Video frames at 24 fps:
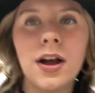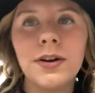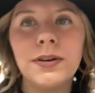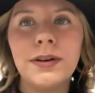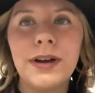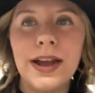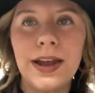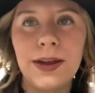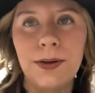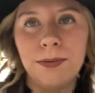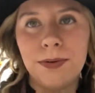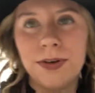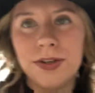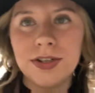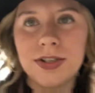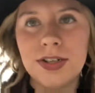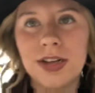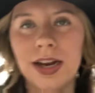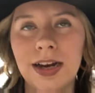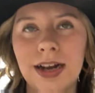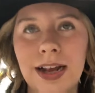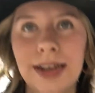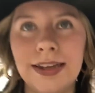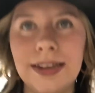All right, we're
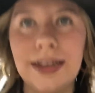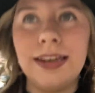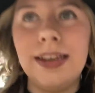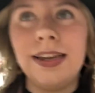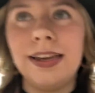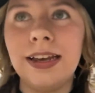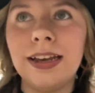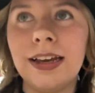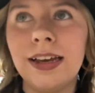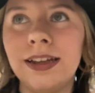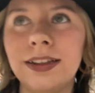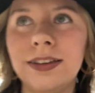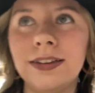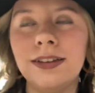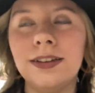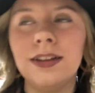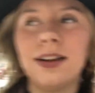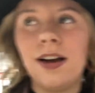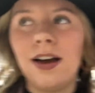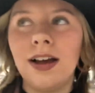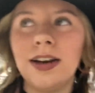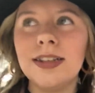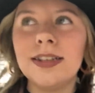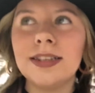done Ikea.
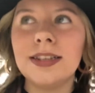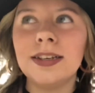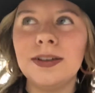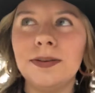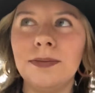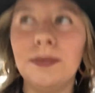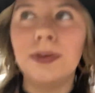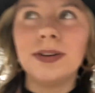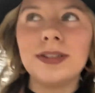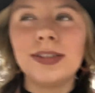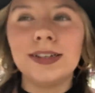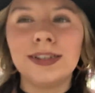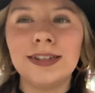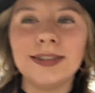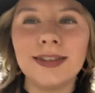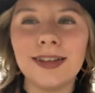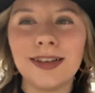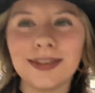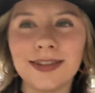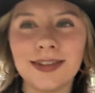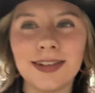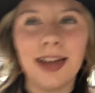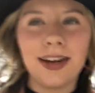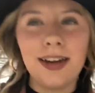Honestly, it wasn't as
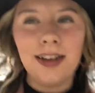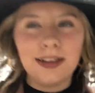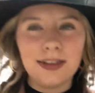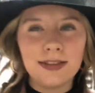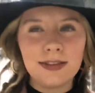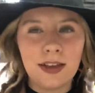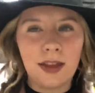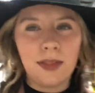exciting as